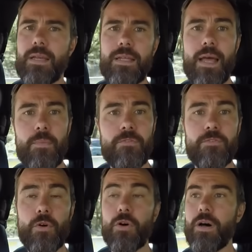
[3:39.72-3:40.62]
Number
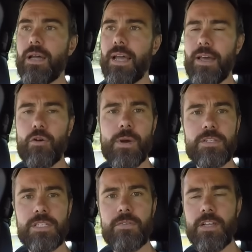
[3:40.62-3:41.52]
4, at
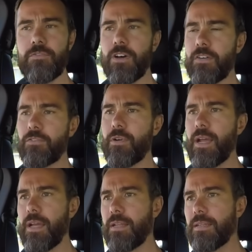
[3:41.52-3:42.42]
almost 75
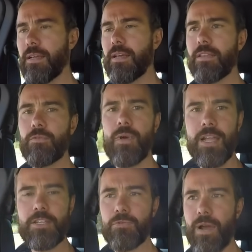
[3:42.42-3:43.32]
grand, the
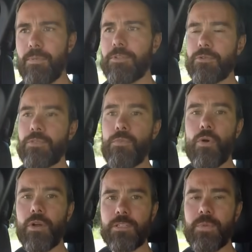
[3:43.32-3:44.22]
Ranger Raptor is
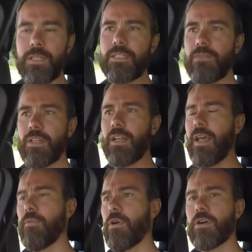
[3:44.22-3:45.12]
more expensive than an
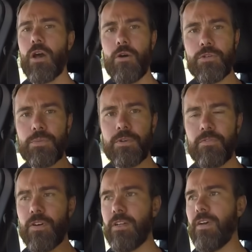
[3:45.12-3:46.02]
Amarok Ultimate
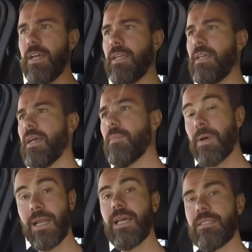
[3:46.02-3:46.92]
580,
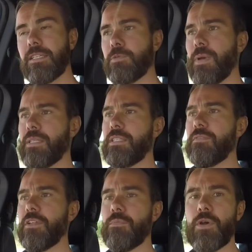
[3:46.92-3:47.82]
but less
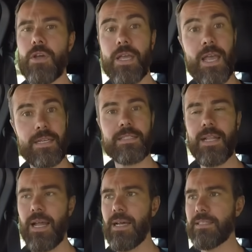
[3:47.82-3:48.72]
expensive than a Merc
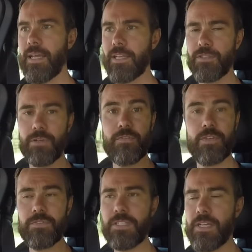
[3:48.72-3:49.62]
X-Class
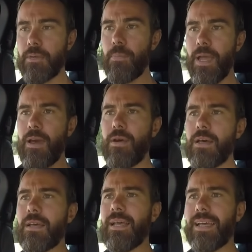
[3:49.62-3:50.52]
X350D Power,
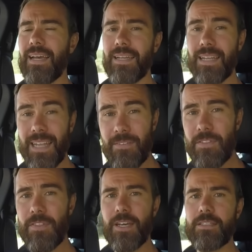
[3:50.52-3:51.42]
and
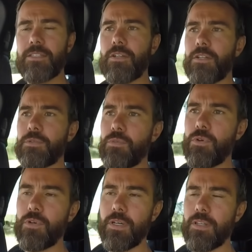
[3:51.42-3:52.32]
$11,000
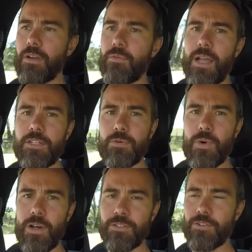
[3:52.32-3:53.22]
more than a Ranger
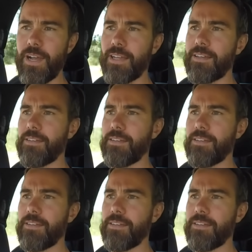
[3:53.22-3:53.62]
Wildtrak.